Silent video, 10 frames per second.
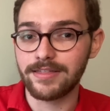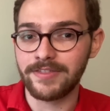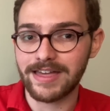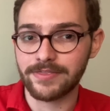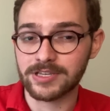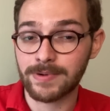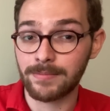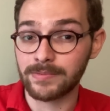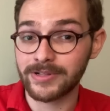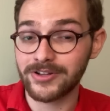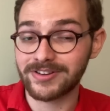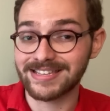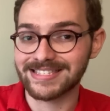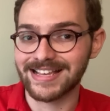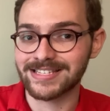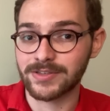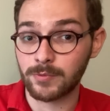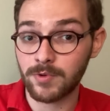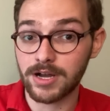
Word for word: then this probability is less than